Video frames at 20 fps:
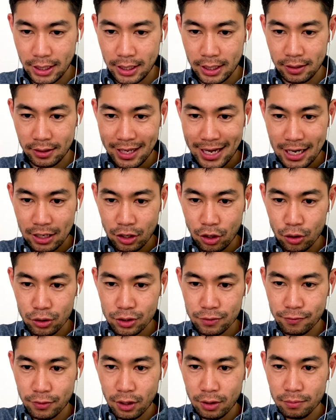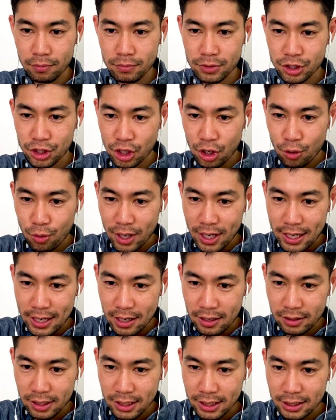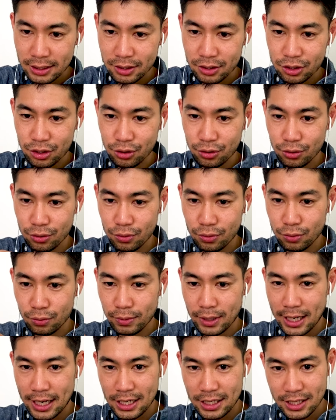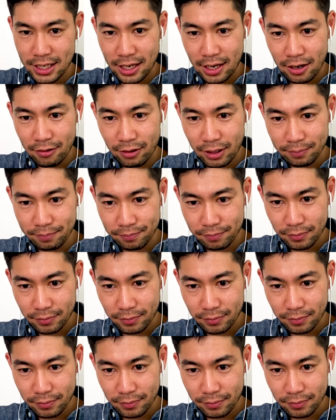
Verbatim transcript: And that goes from Showa era to Heisei era